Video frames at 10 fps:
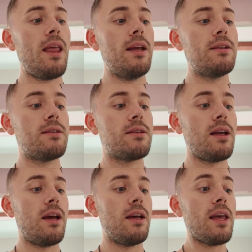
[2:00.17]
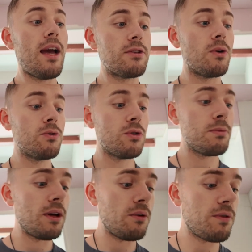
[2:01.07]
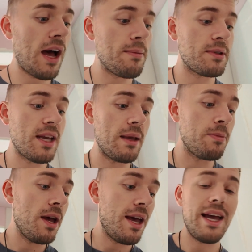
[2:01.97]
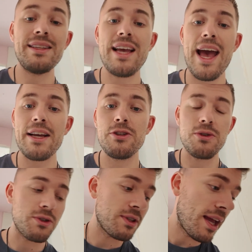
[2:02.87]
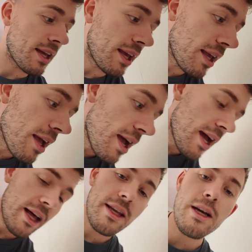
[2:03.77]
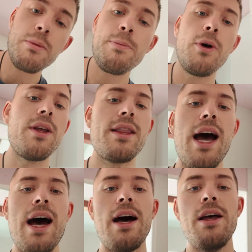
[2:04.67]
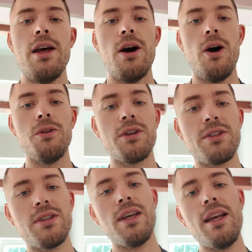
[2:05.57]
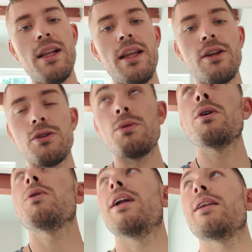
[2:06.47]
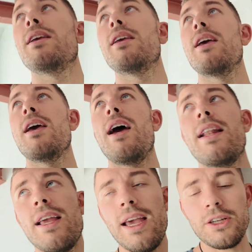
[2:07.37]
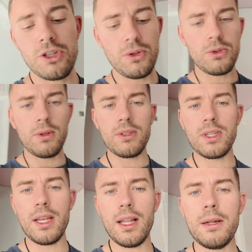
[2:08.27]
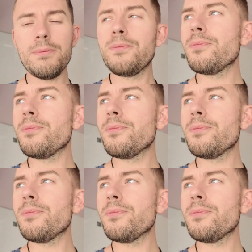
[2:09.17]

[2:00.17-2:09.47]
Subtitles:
it's 100mm fiber tape. It's extra sticky. I think I'll be putting that on the ceiling because we don't want any issues with the ceiling.